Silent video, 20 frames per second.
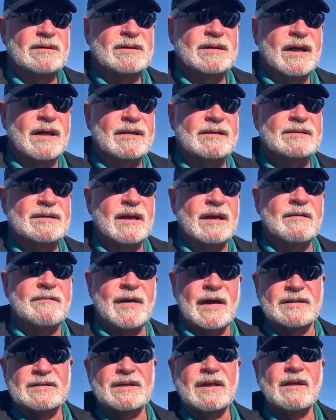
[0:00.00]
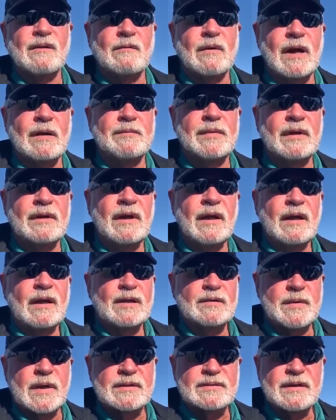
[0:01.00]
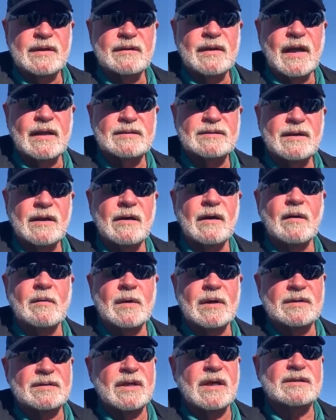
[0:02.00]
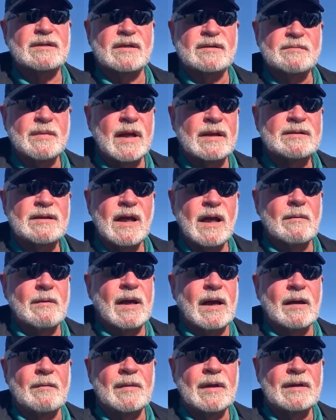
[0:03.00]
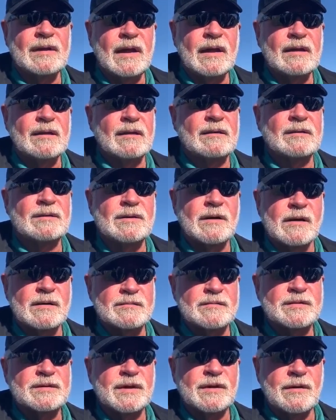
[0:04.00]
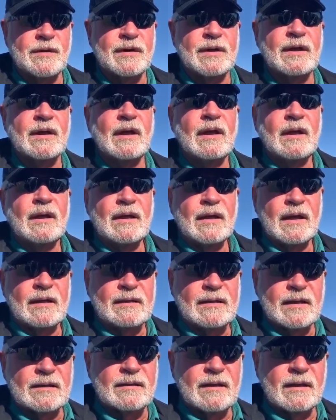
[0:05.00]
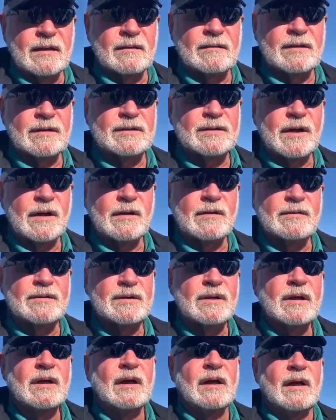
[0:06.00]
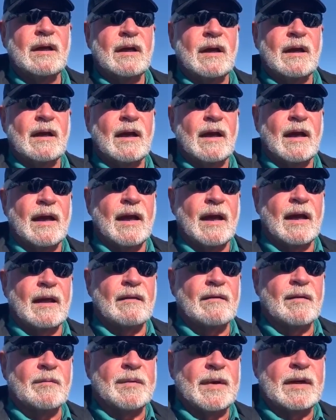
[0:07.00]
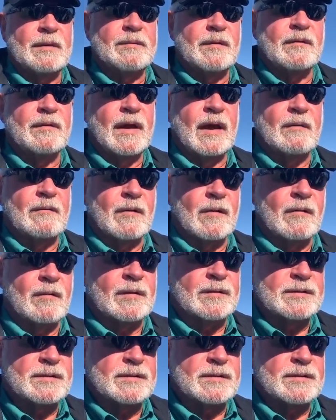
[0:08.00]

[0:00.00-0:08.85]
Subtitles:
says that if I see a weapon, especially in that scenario, because that is my job, I am the deacon in charge of security at the church. And the people that were on